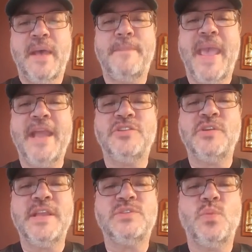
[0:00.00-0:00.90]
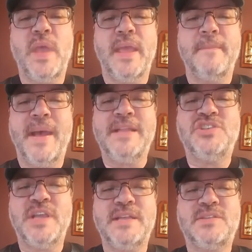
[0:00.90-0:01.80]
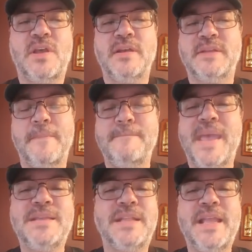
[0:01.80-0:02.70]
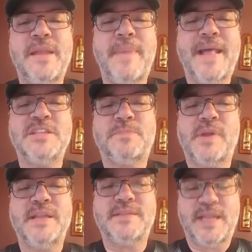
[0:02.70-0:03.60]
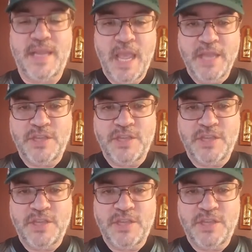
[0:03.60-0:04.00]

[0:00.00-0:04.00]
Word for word: a Patriots win might just cause a mentally unbalanced president